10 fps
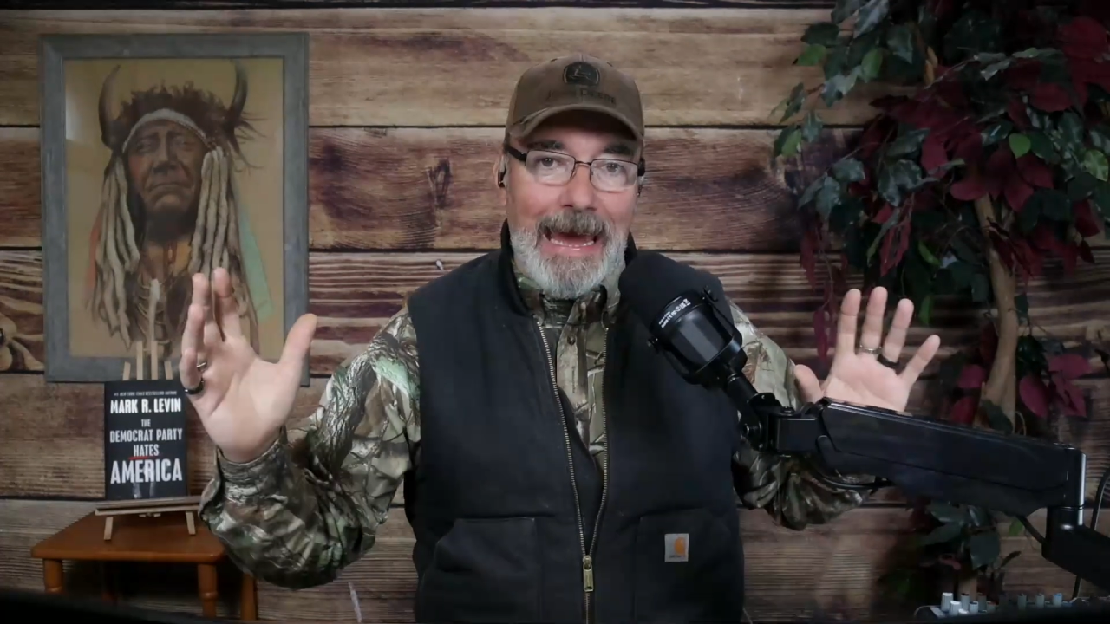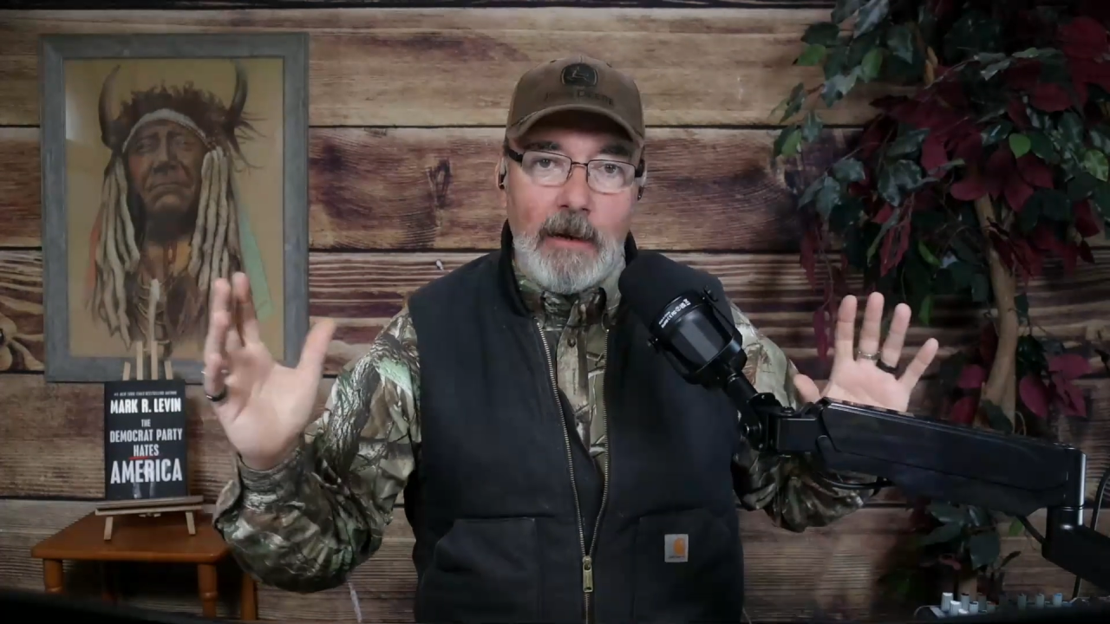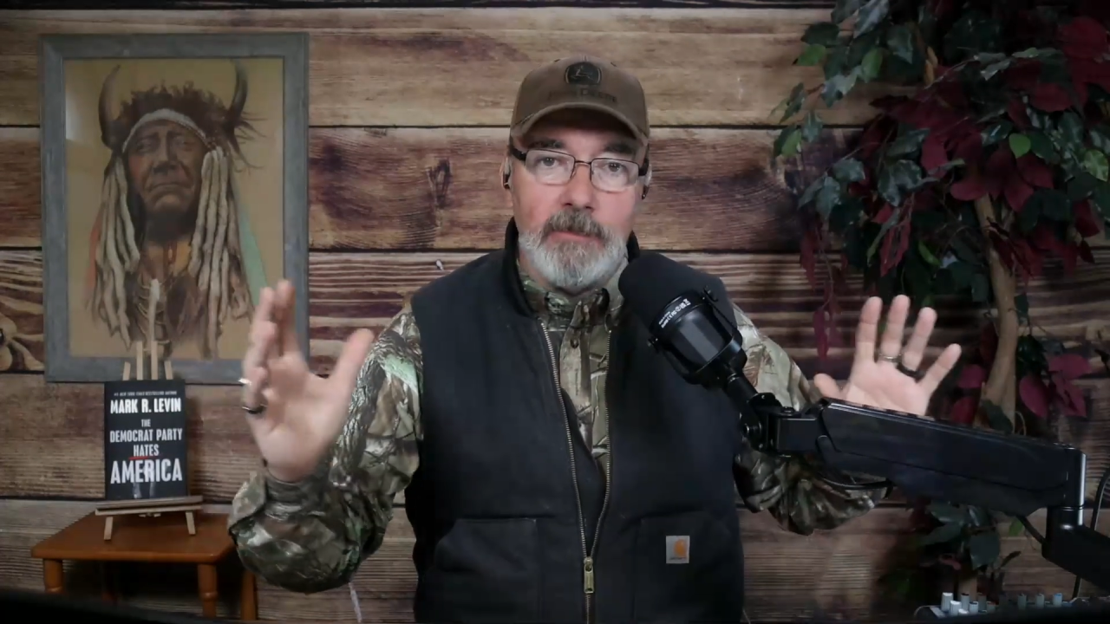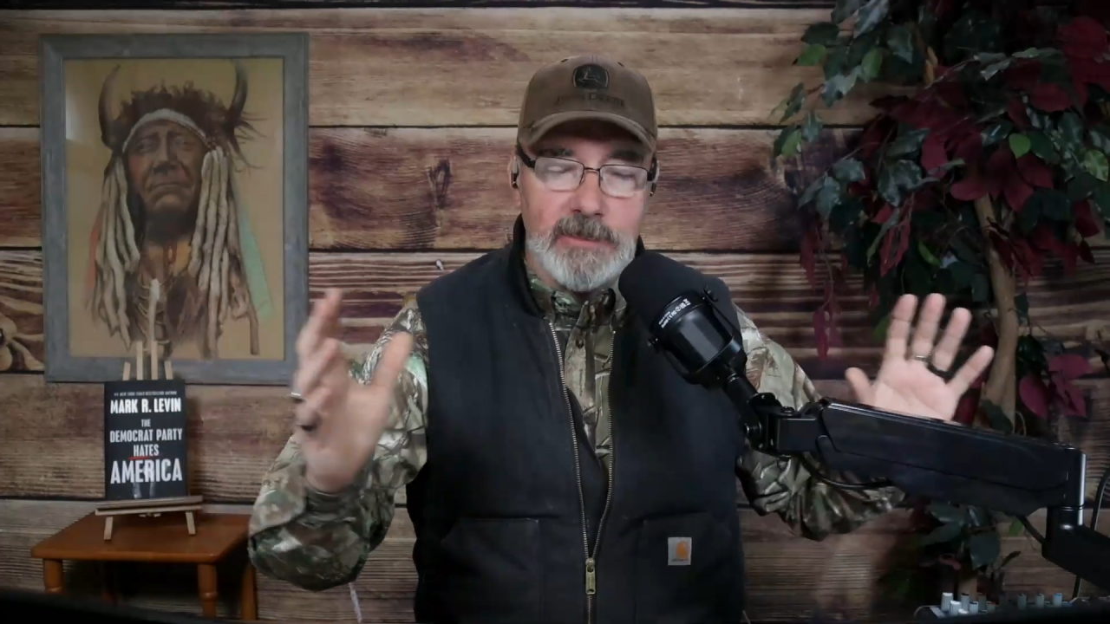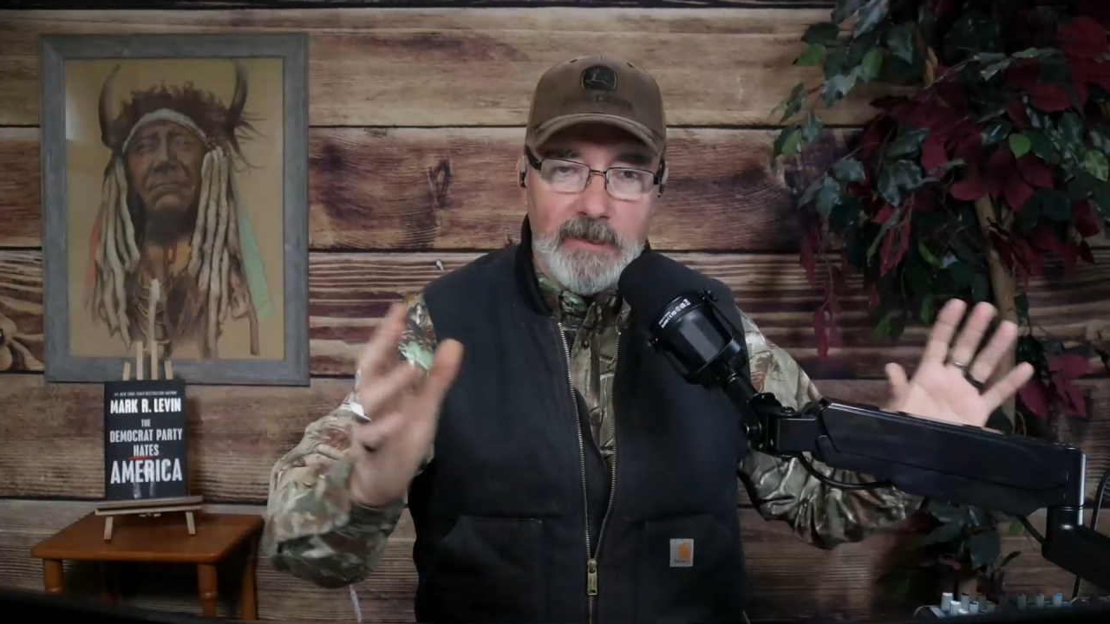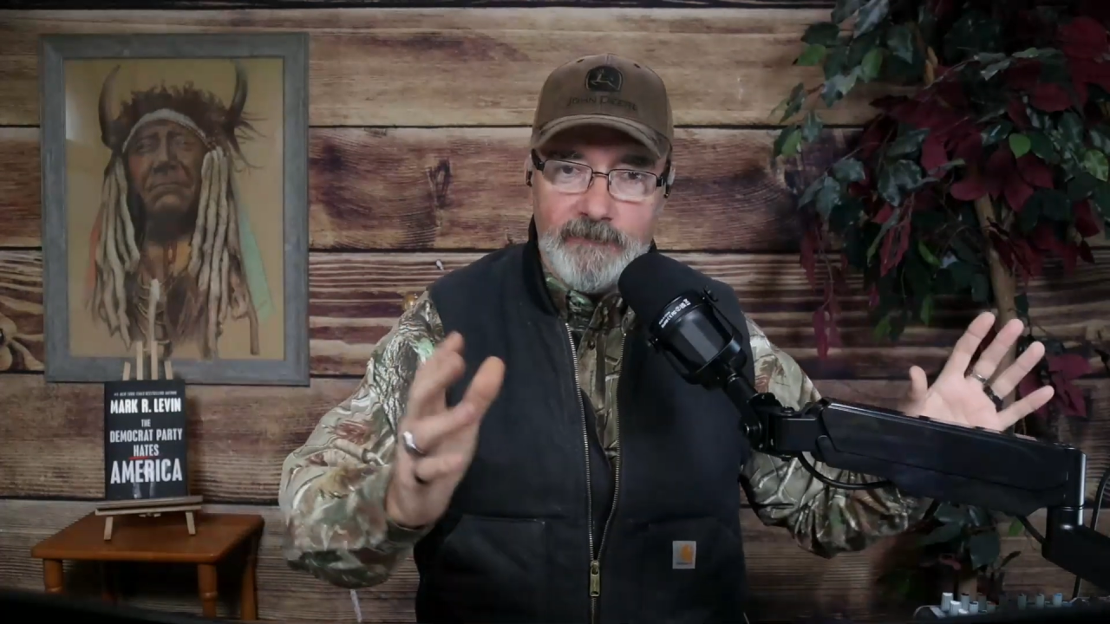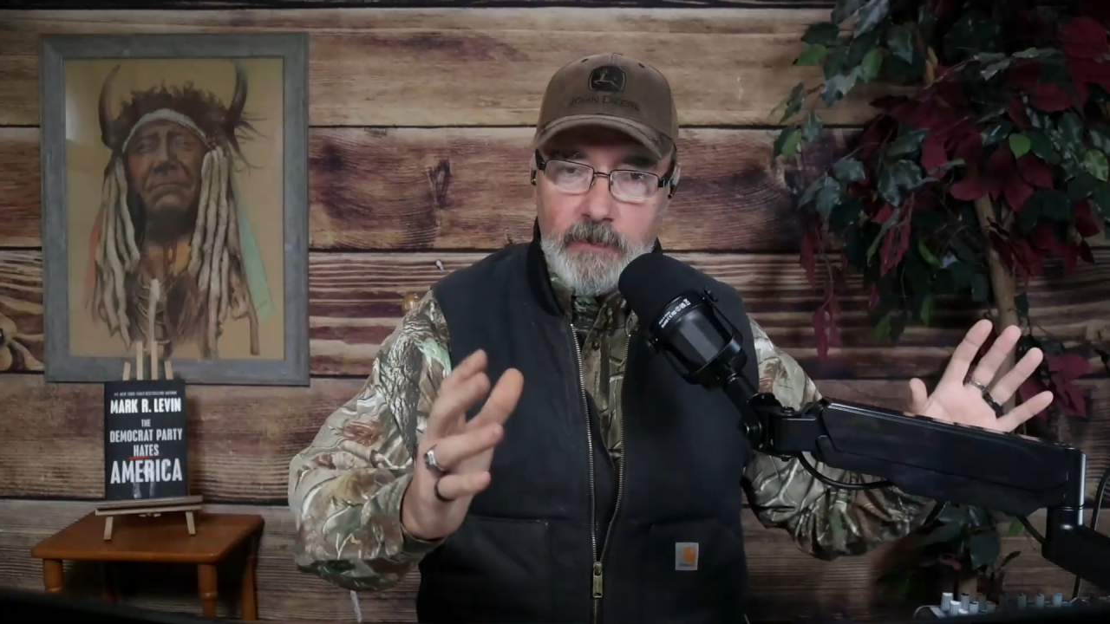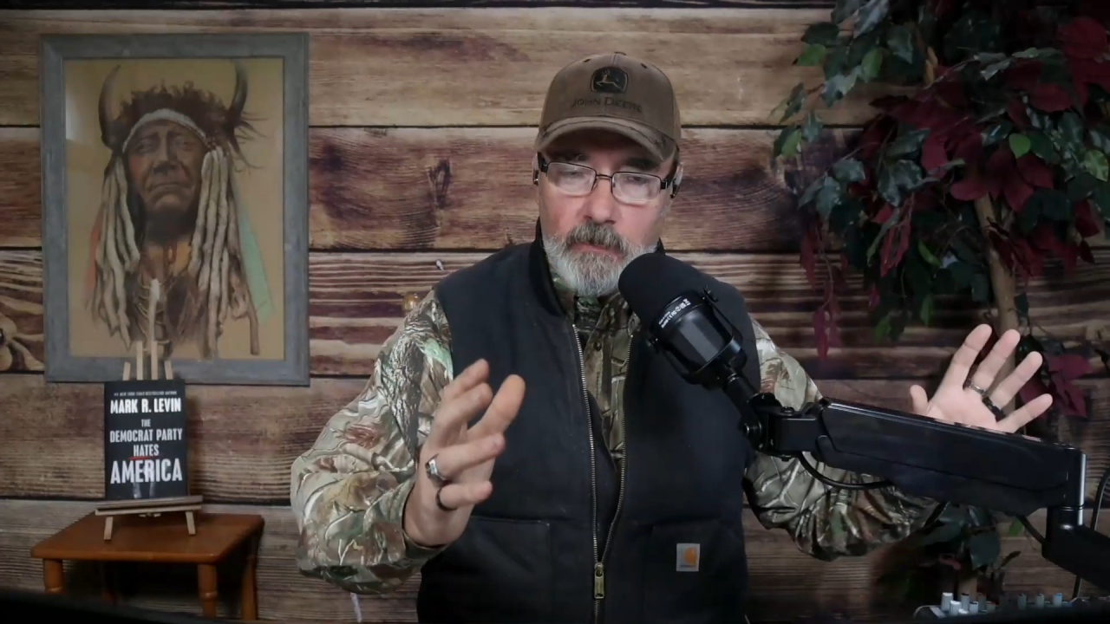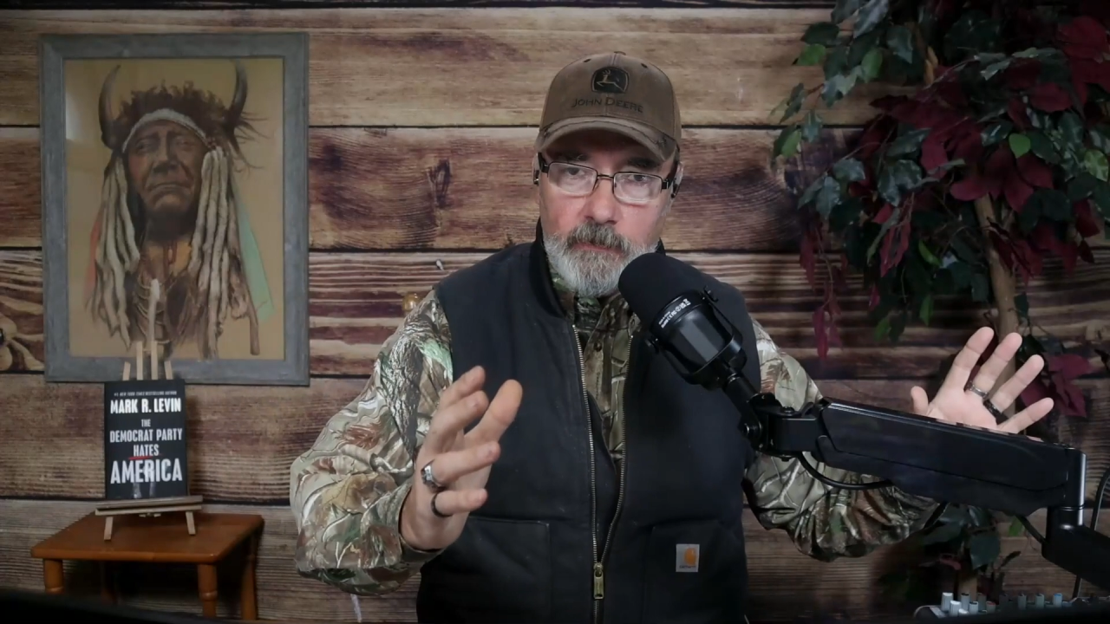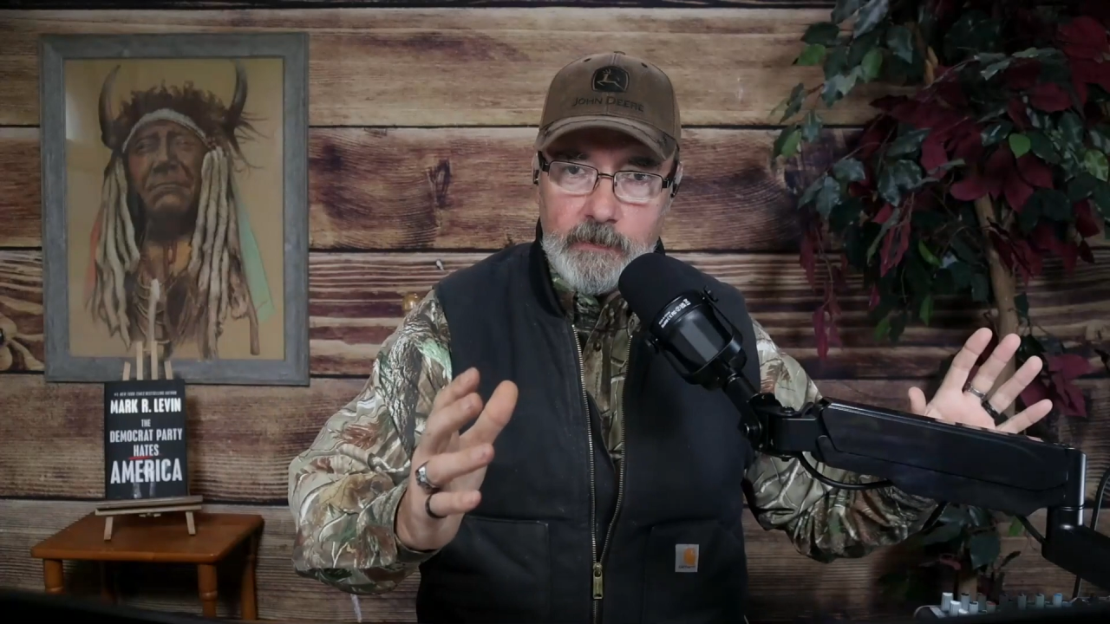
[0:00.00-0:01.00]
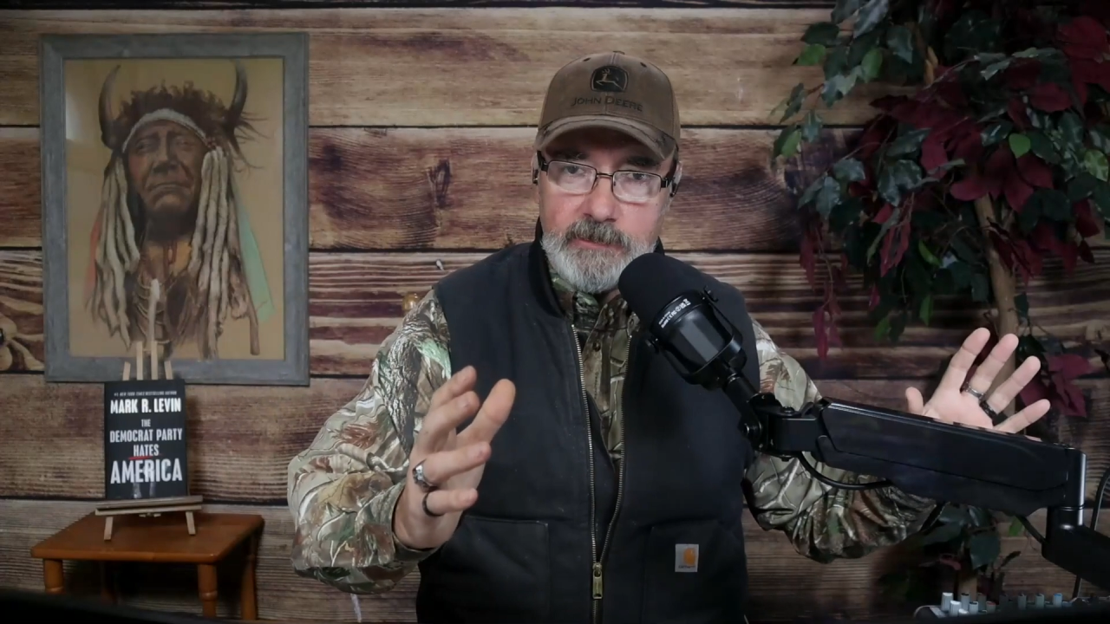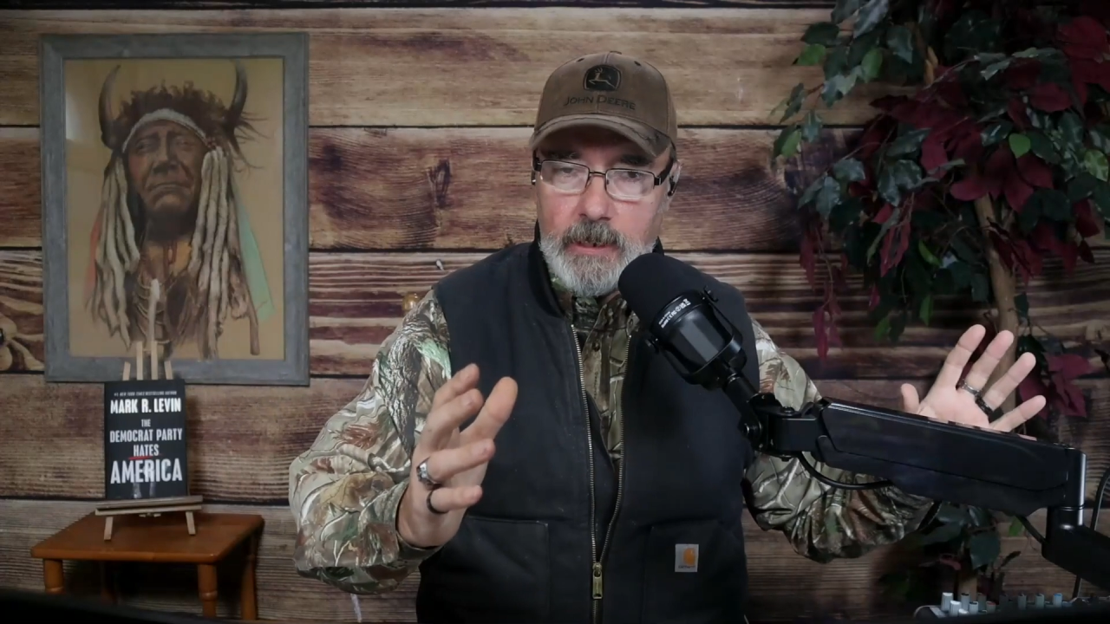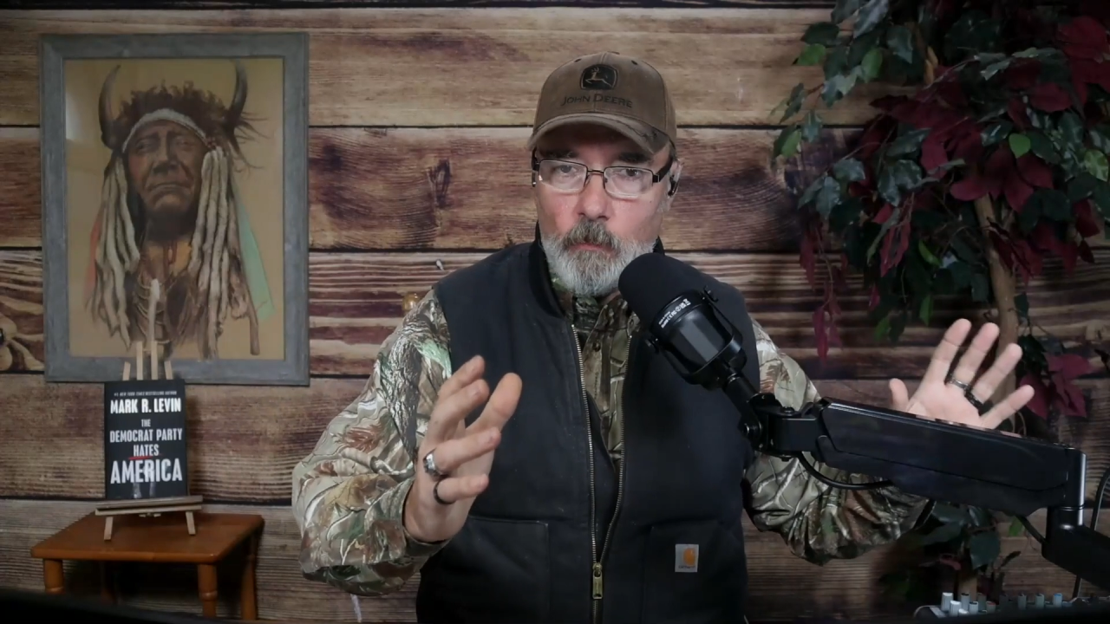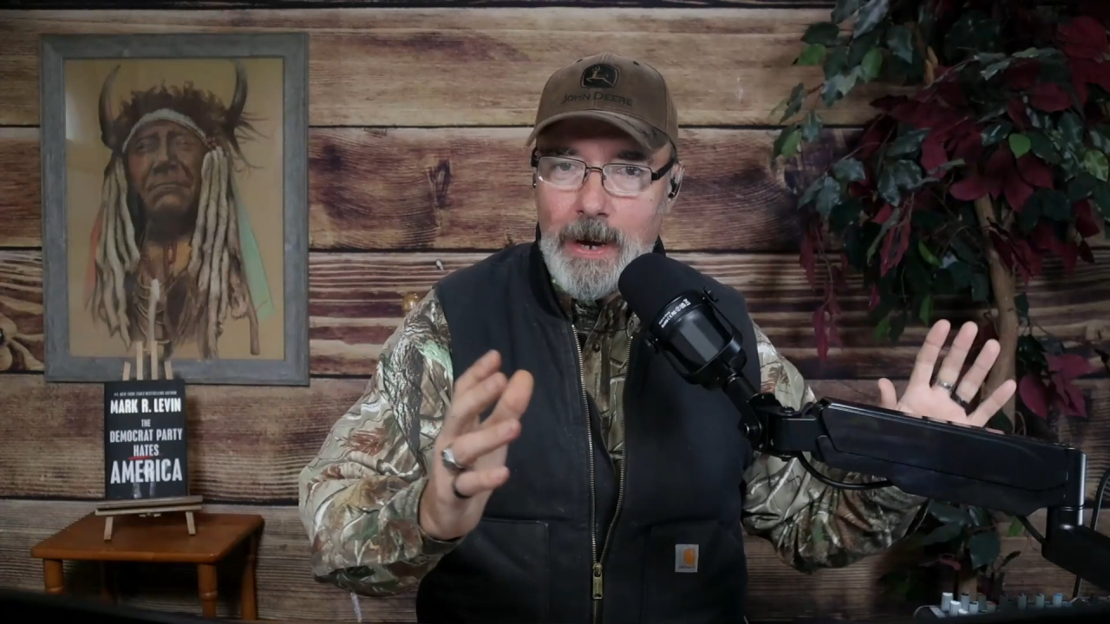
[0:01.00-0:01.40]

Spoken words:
out of the northern city.